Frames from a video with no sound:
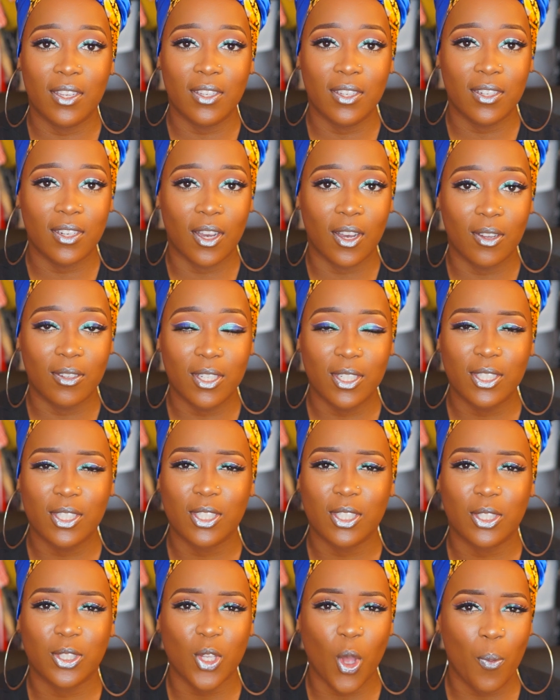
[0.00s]
you know,
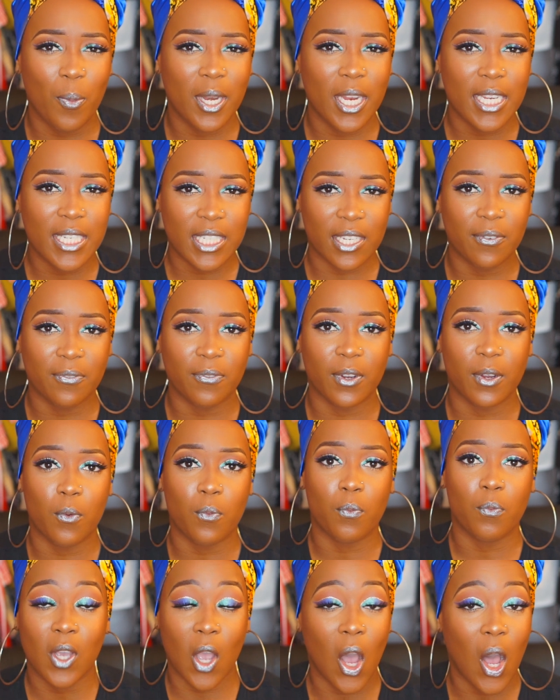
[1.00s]
there's so many
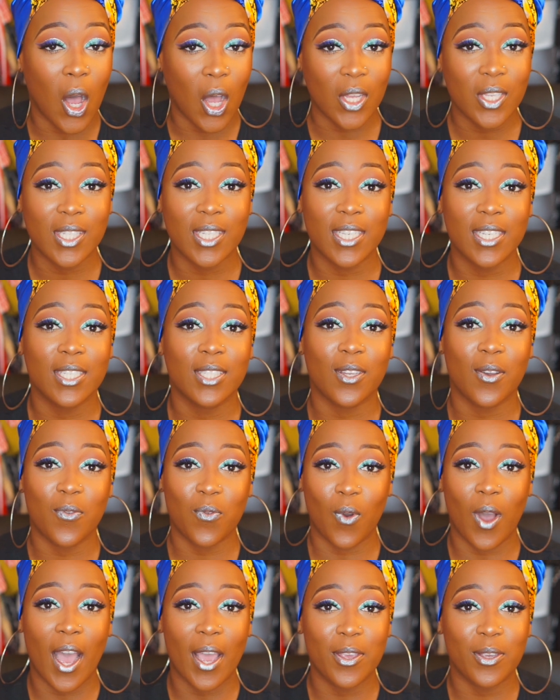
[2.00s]
different causes
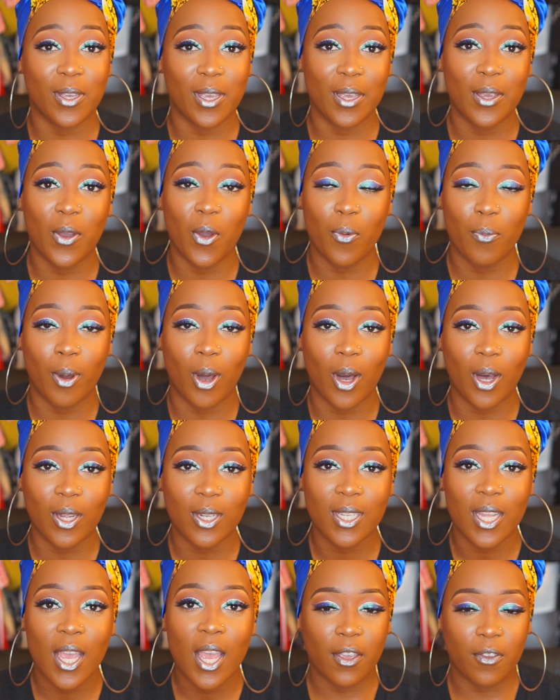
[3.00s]
of why you can go bald.